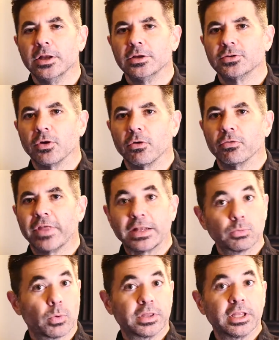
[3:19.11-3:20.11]
So
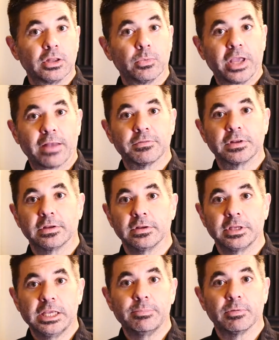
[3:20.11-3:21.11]
that's one thing that we have to
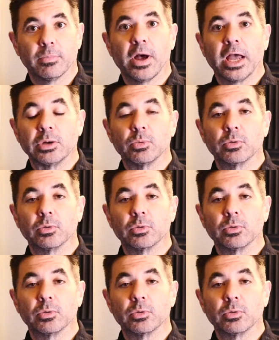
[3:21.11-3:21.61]
keep in mind